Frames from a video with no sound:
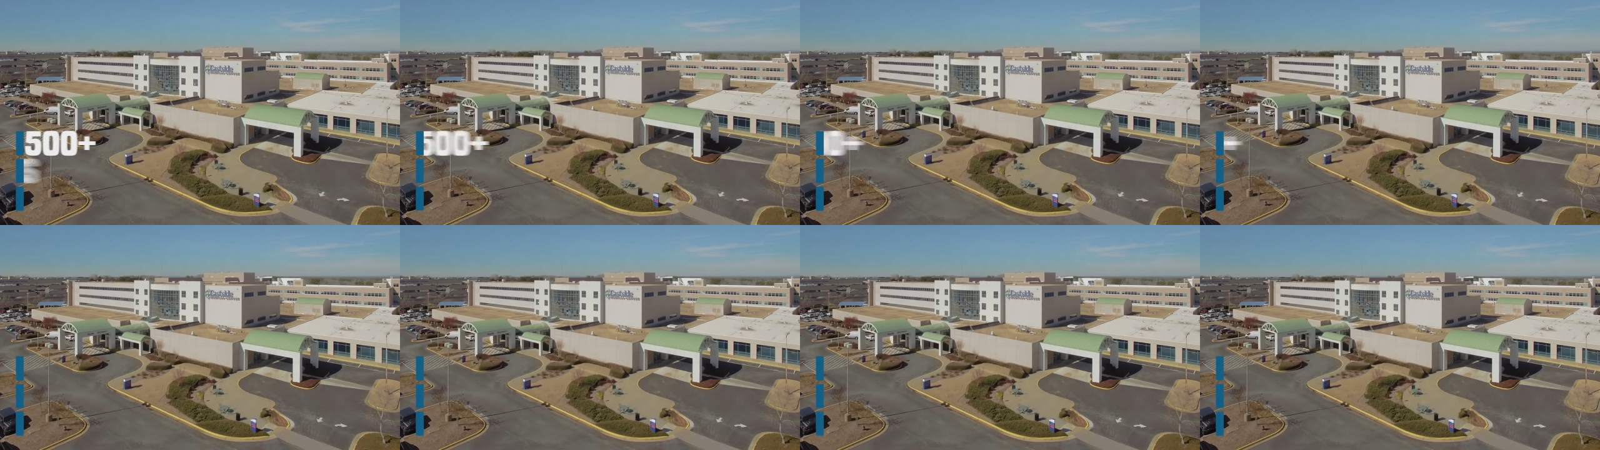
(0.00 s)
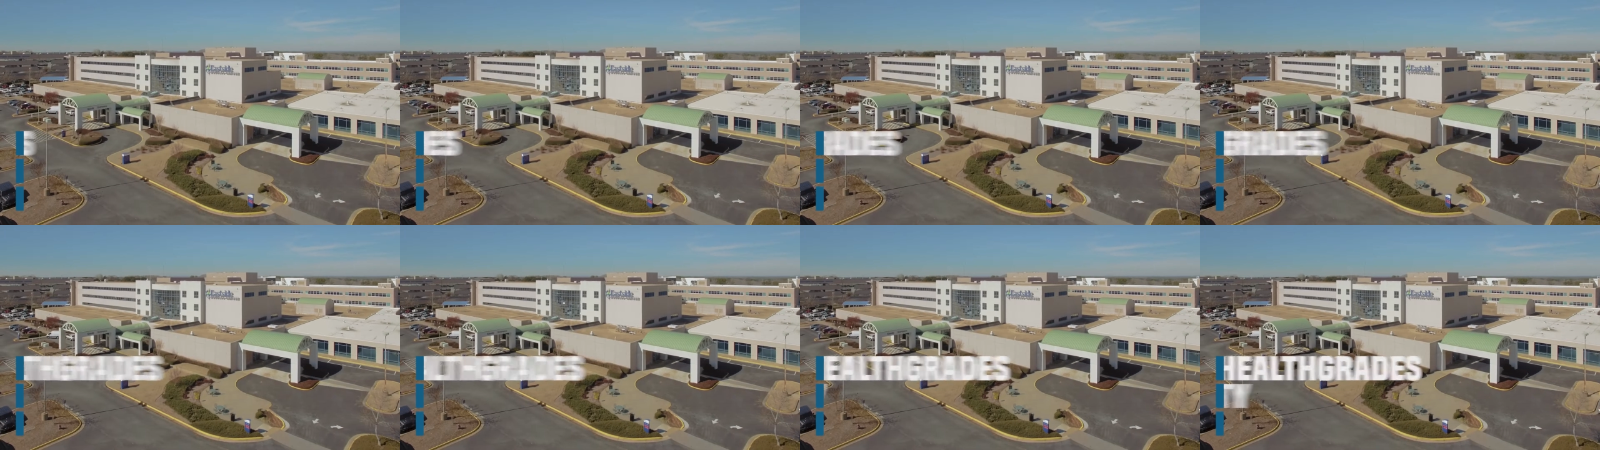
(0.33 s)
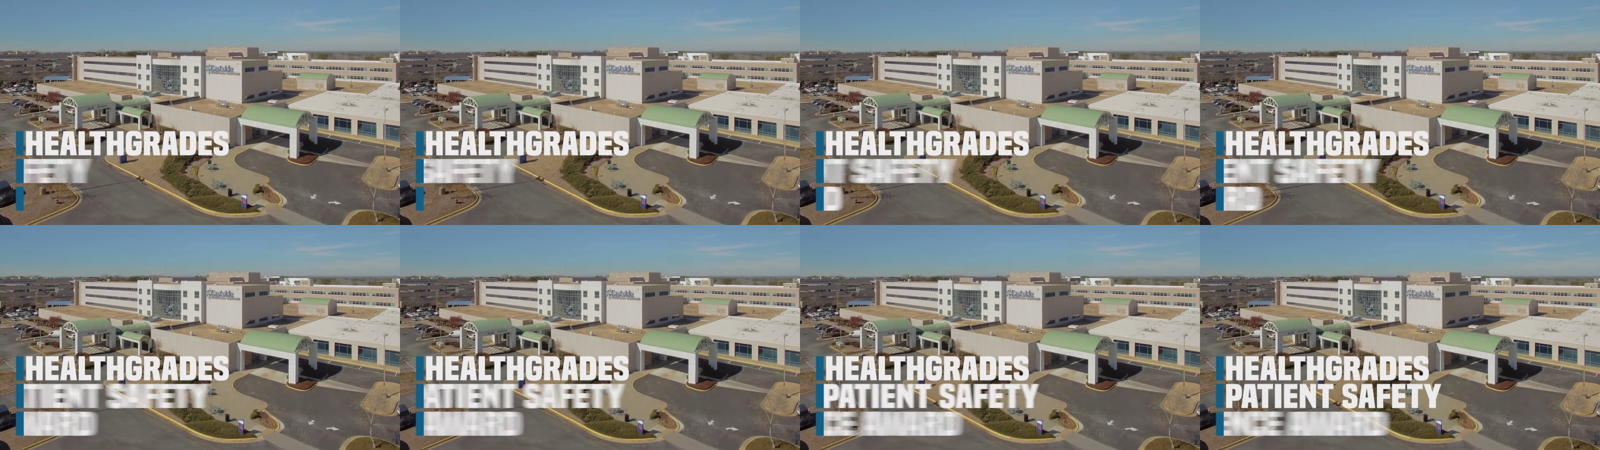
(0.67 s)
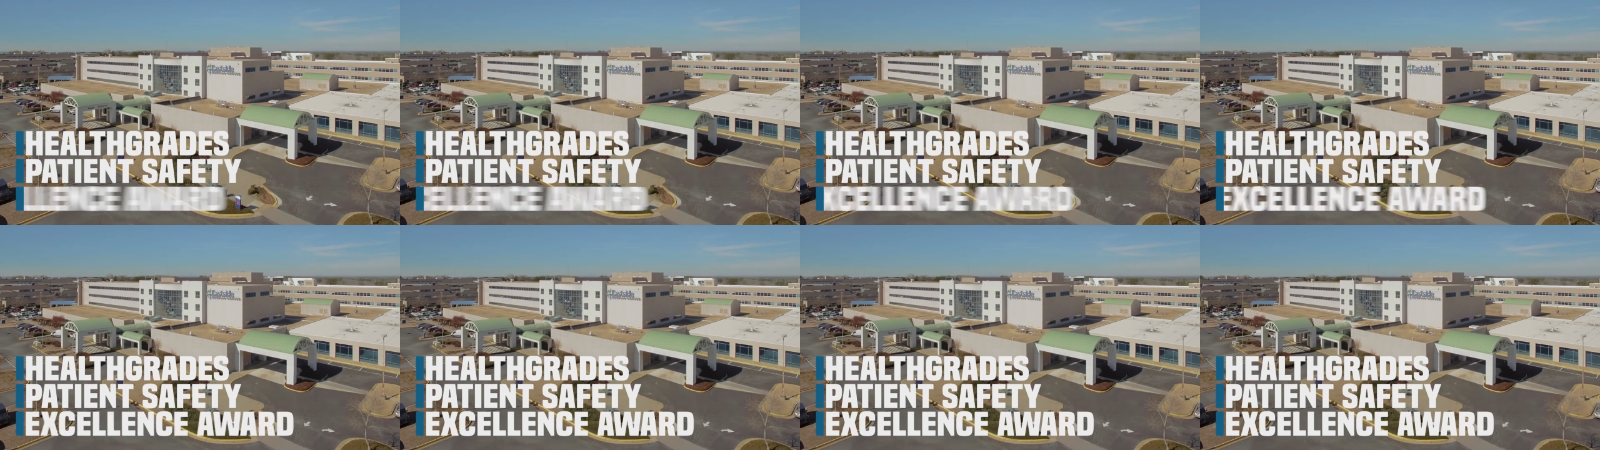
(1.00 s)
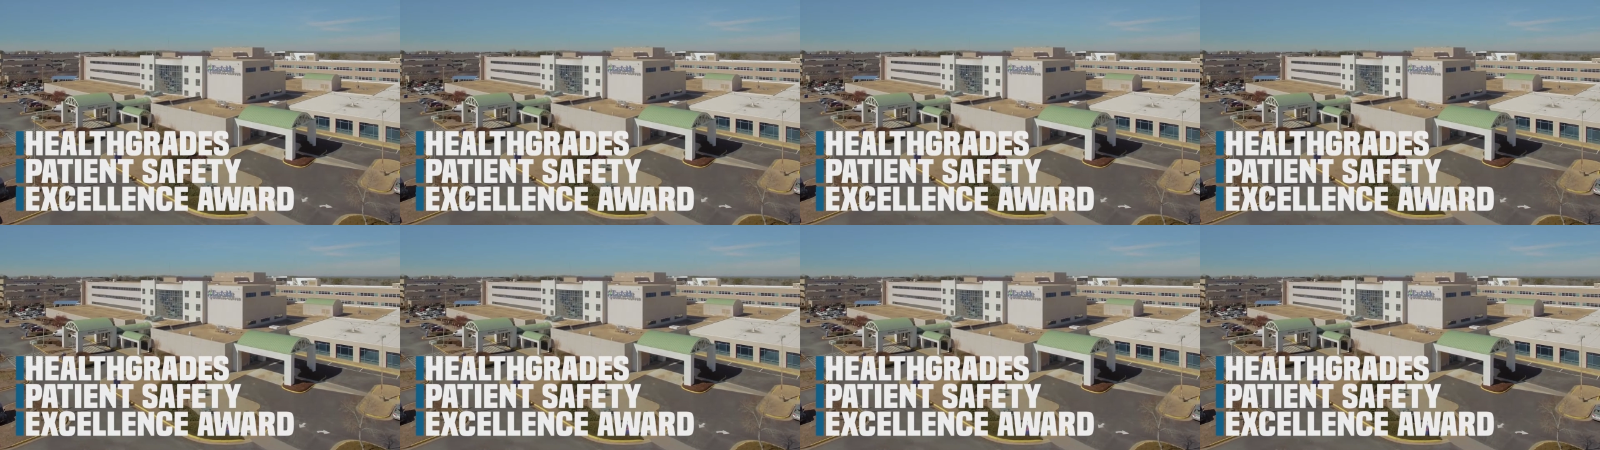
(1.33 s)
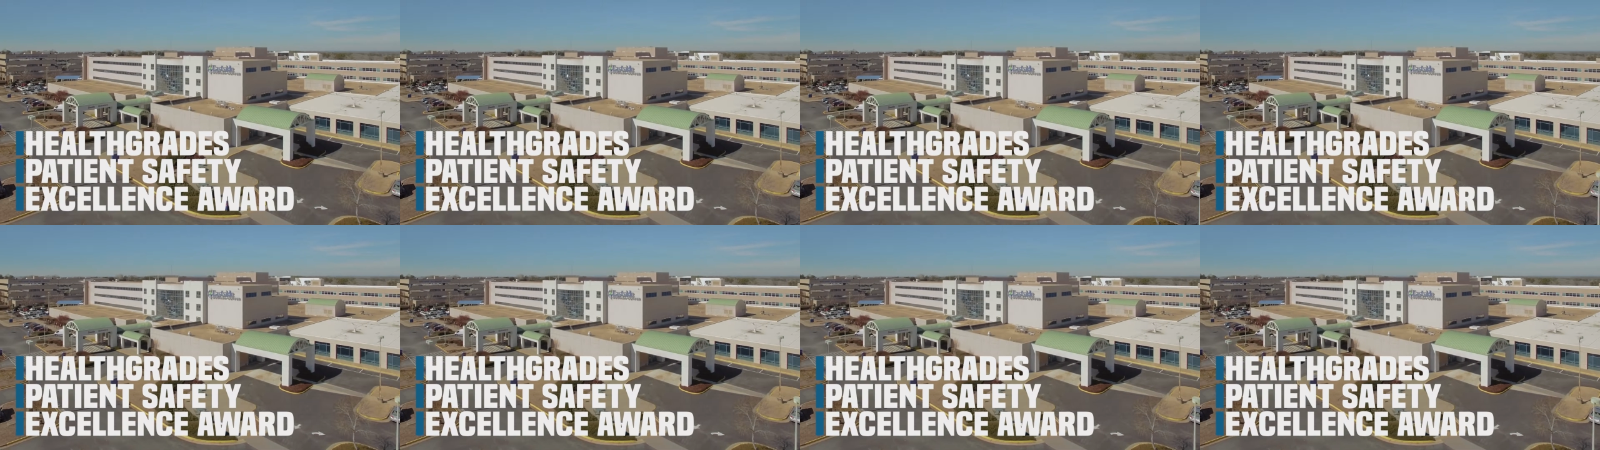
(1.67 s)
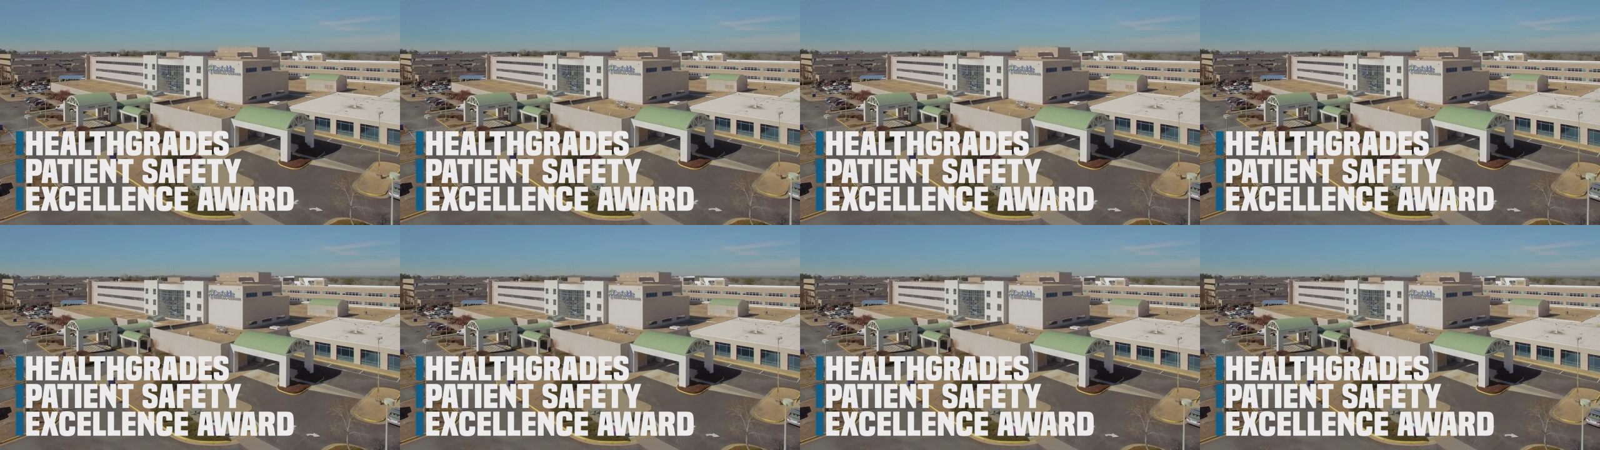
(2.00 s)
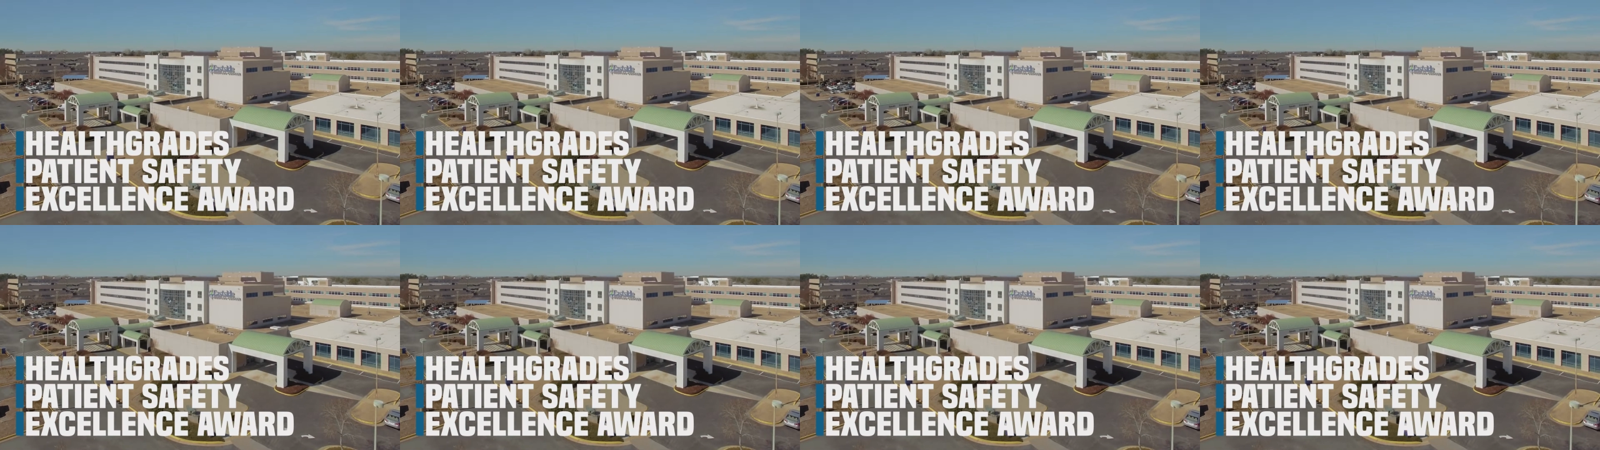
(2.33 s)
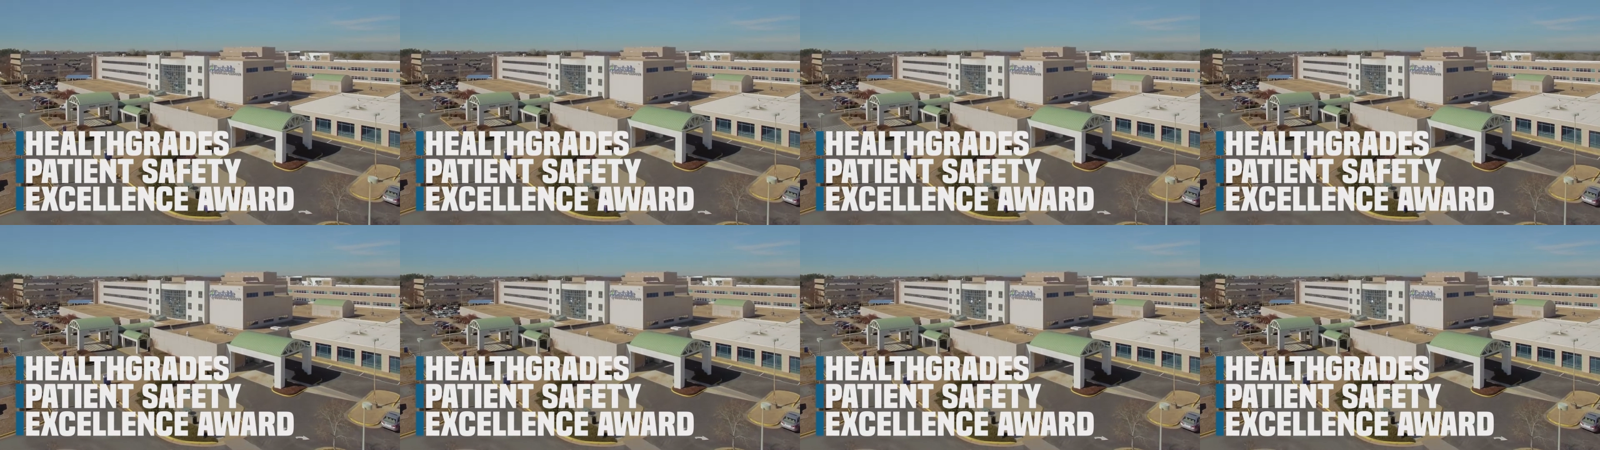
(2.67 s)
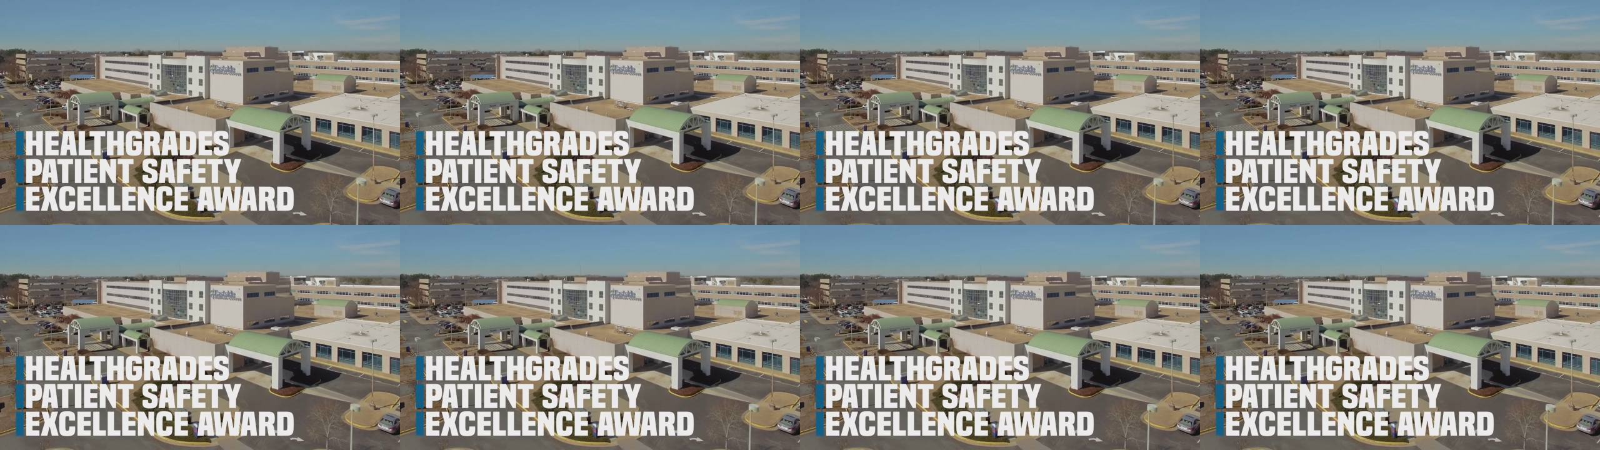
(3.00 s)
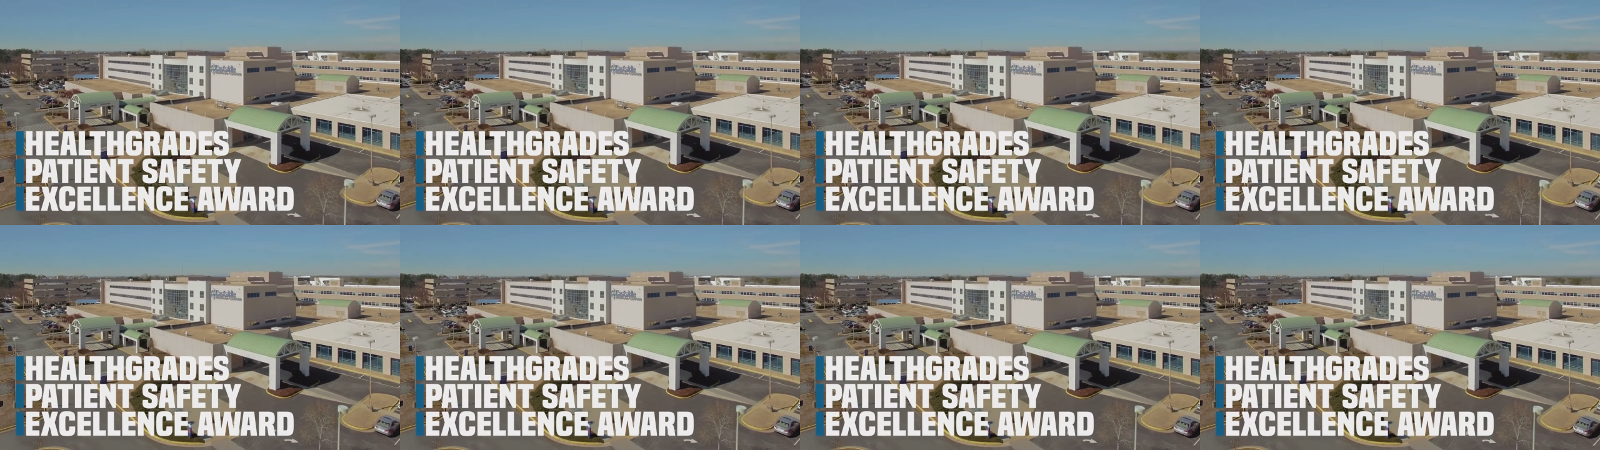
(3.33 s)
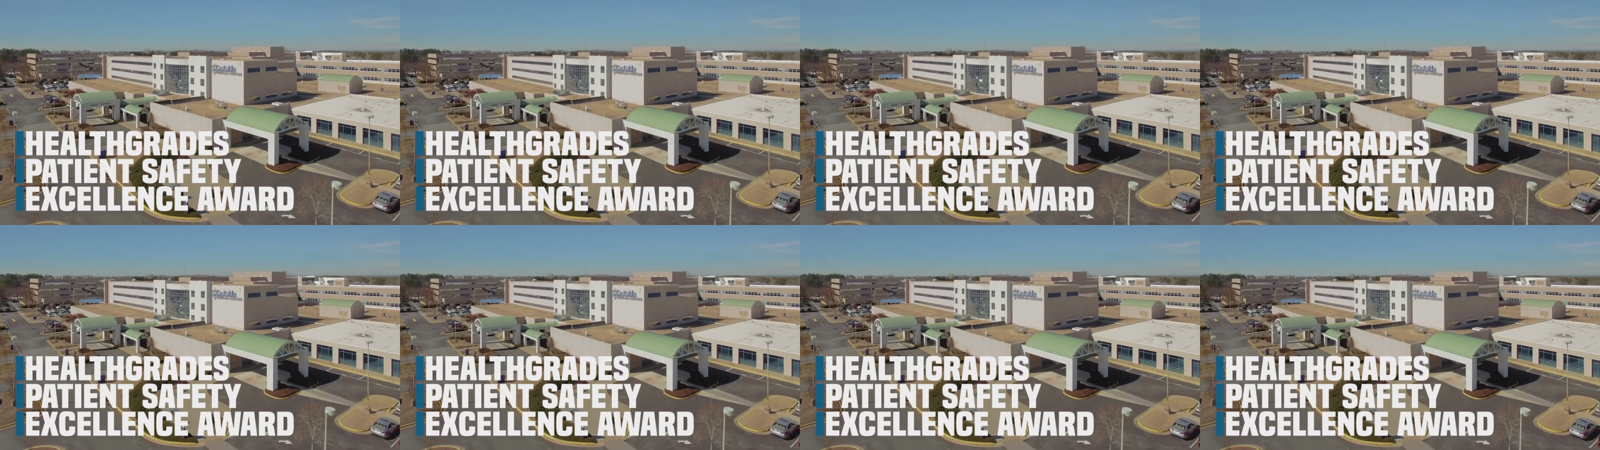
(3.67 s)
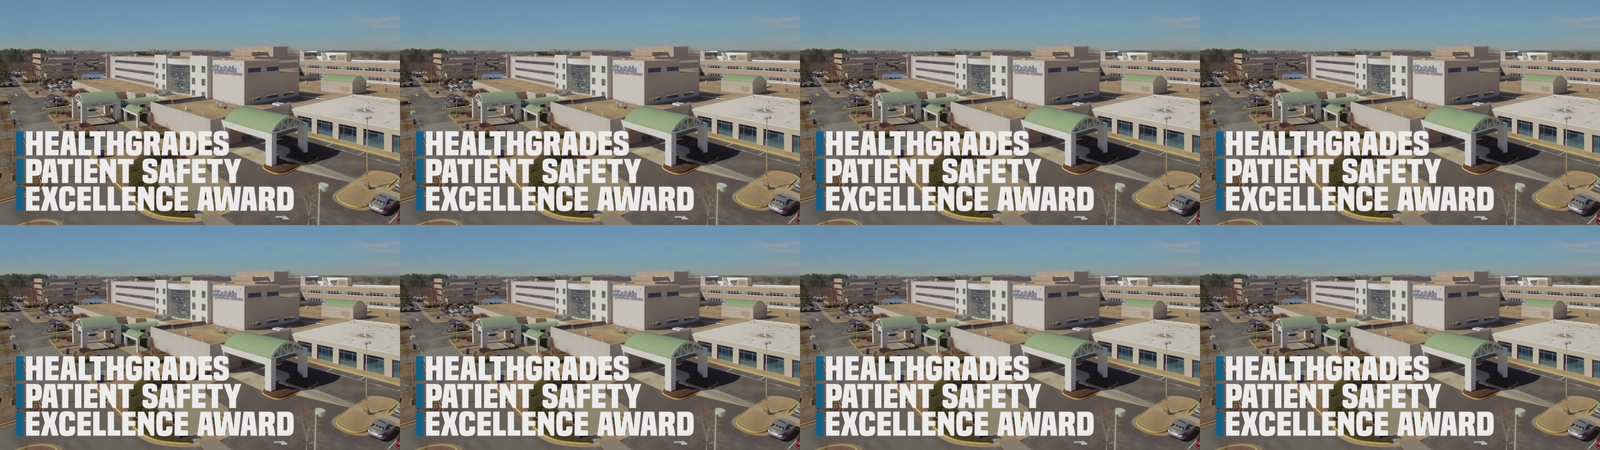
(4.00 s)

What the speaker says: [unreadable: no face in view]